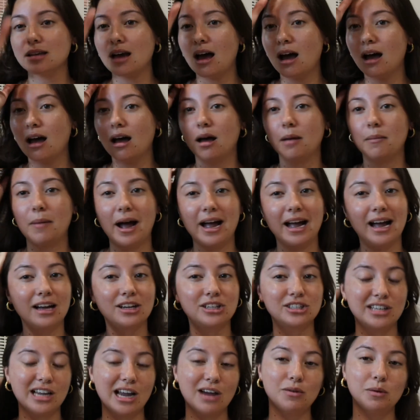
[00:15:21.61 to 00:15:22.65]
Um, I
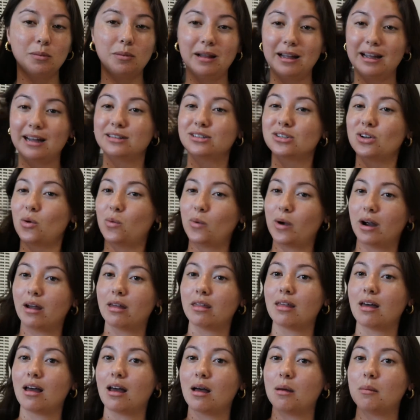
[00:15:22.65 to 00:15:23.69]
actually have a plan to wear
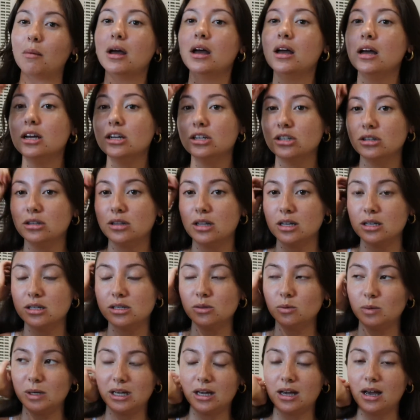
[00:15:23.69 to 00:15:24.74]
them
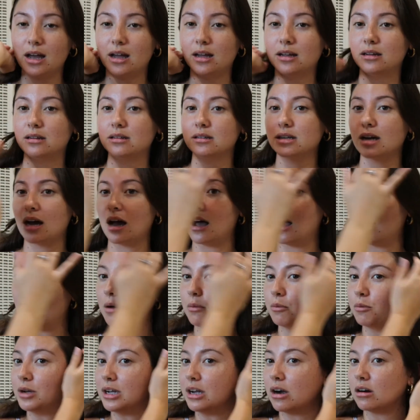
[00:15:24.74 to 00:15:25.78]
this weekend
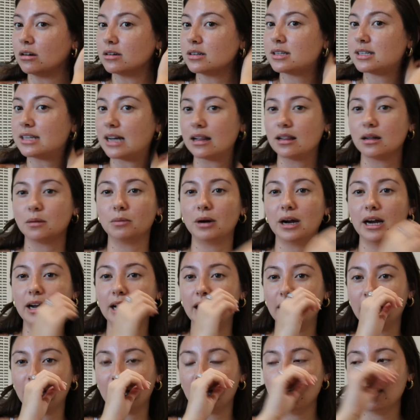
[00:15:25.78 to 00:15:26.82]
um, we are
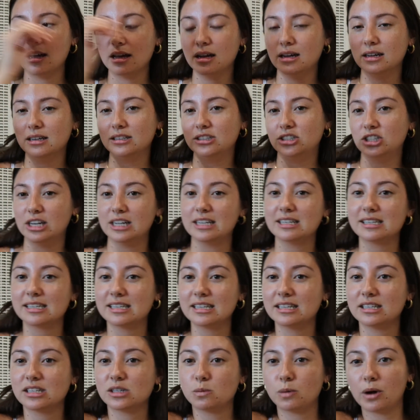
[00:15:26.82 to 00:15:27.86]
celebrating
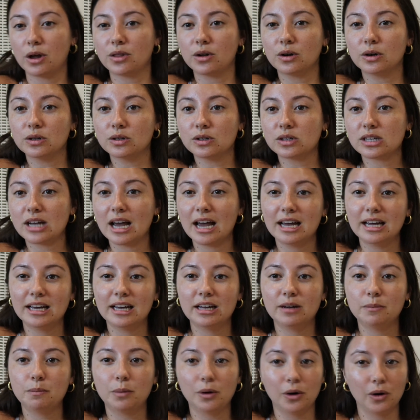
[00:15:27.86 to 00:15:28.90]
Jason's brother's
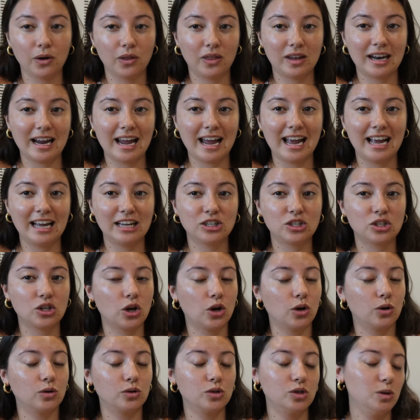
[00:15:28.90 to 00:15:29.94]
birthday
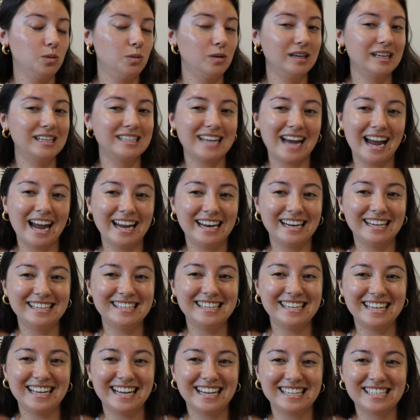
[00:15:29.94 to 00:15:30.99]
so super excited
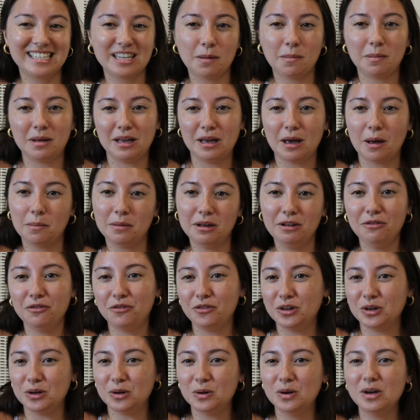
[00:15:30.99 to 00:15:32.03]
to get some yummy
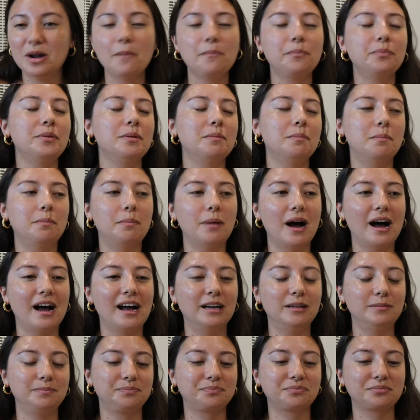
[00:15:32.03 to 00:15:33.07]
food
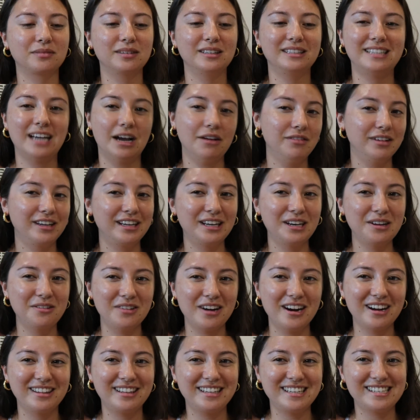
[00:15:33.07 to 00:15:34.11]
but definitely gonna
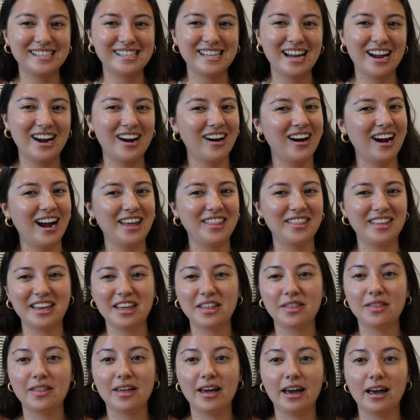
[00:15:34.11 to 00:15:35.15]
wear these there I
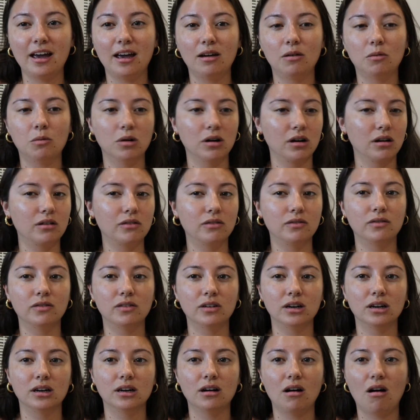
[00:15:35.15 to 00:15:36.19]
think they work
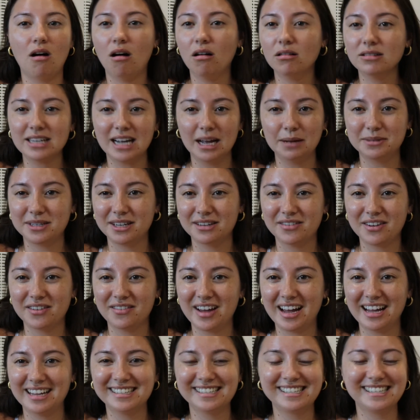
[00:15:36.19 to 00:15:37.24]
for all types of
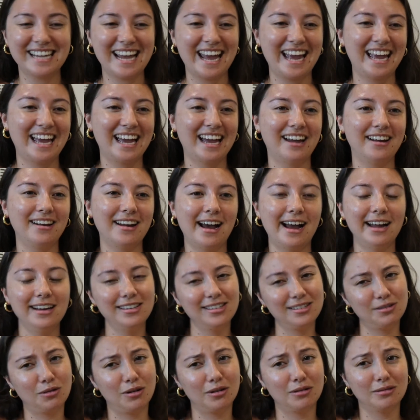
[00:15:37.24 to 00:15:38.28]
events and I
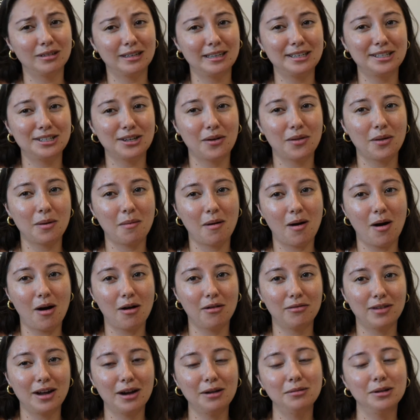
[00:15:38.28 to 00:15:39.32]
just want to really show them
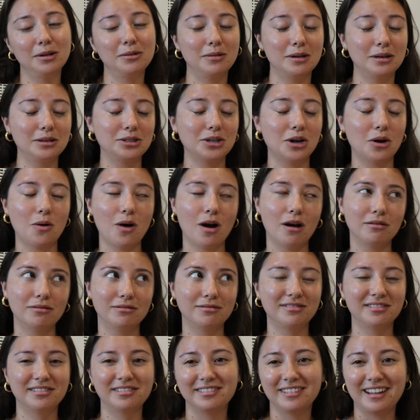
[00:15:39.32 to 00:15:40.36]
off I really want to show off
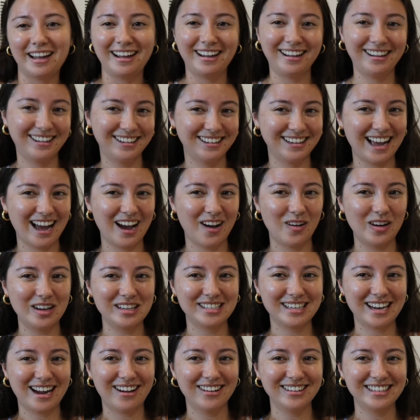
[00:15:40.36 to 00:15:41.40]
like how I
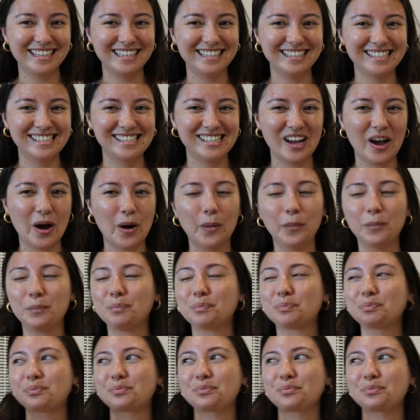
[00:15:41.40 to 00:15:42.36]
styled it so